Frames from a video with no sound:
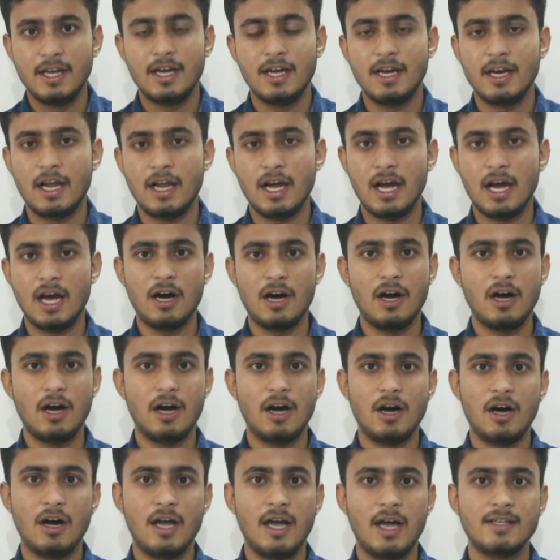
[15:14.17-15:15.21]
And
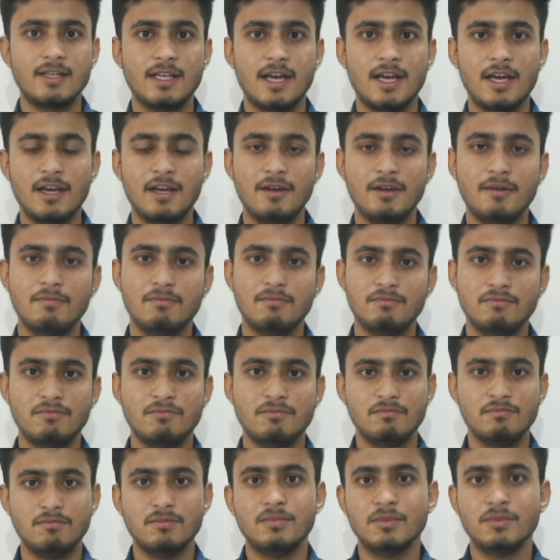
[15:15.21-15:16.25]
as I
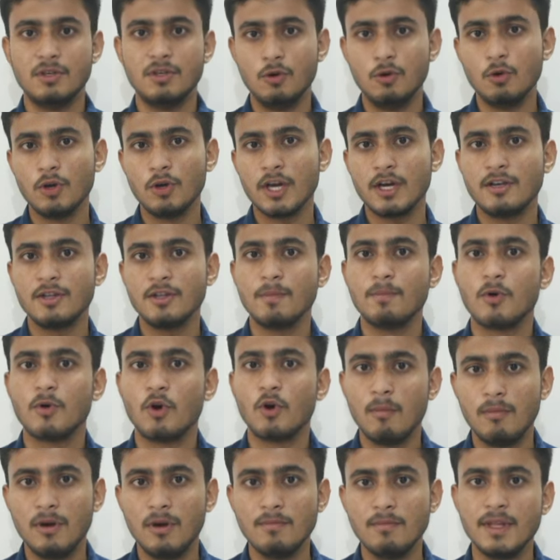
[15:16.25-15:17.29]
look at the
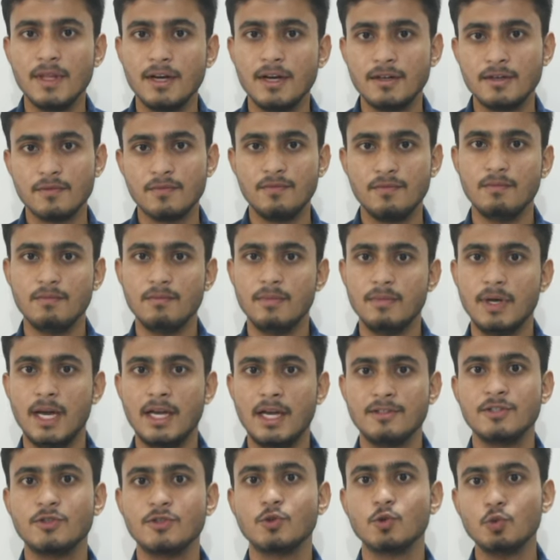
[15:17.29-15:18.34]
problem that
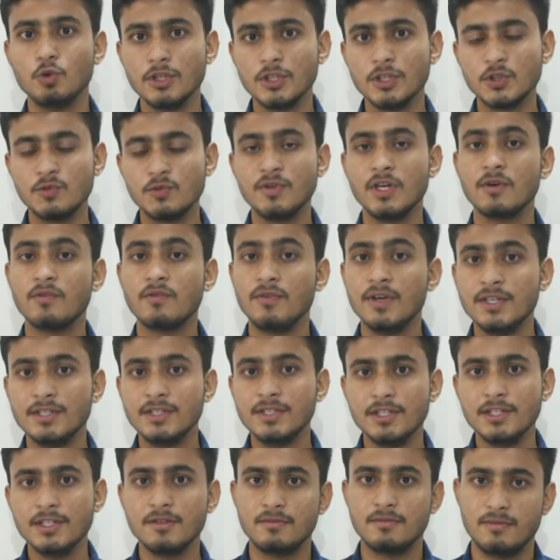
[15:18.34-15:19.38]
as a students we are
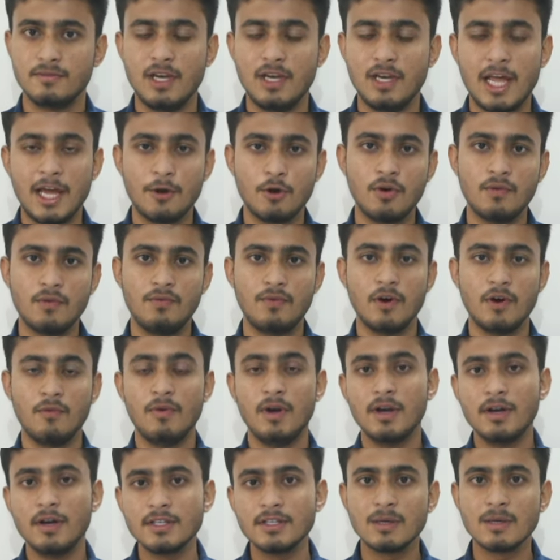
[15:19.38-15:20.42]
facing, lack of
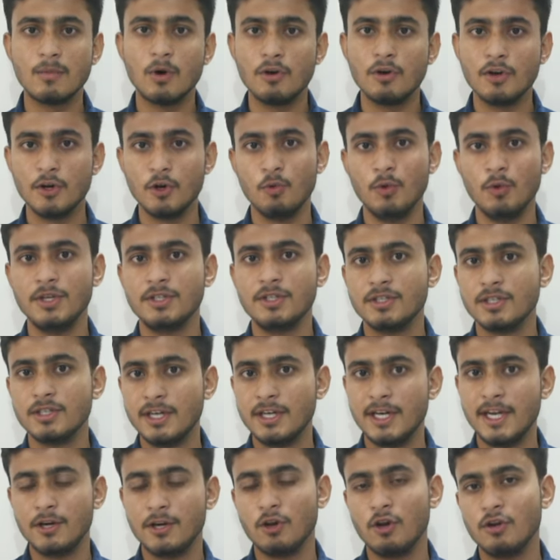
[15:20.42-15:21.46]
awareness about innovation
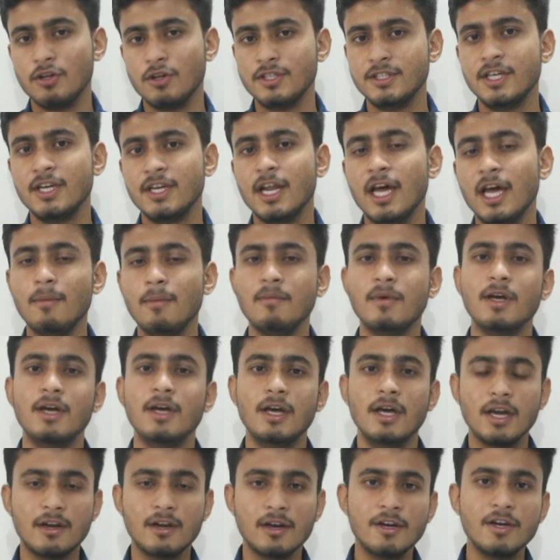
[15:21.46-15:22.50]
and technology, and I'm
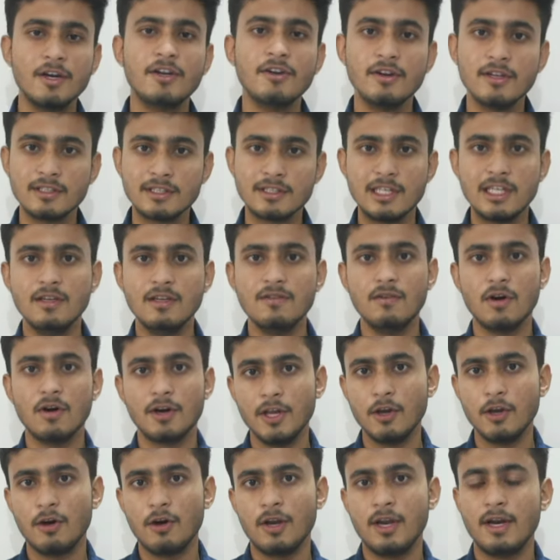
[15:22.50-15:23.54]
continuously
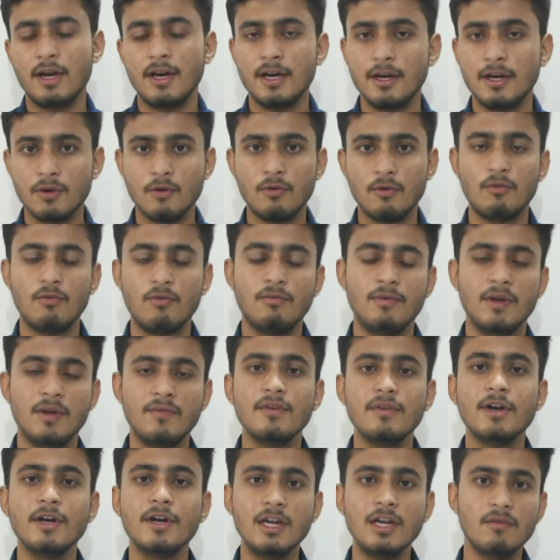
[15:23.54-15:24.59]
working on it and
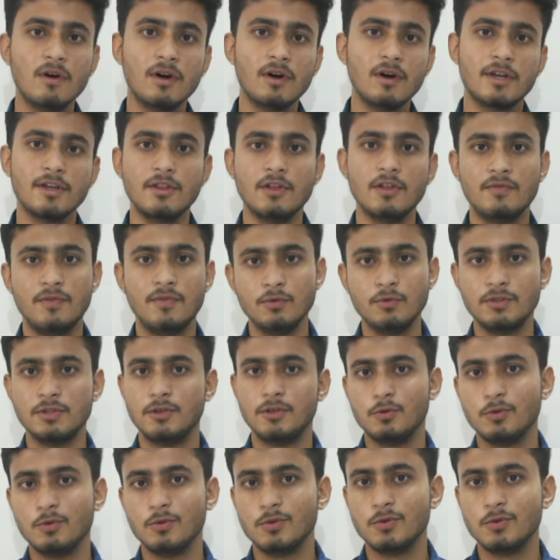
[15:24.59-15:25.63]
definitely work in the future.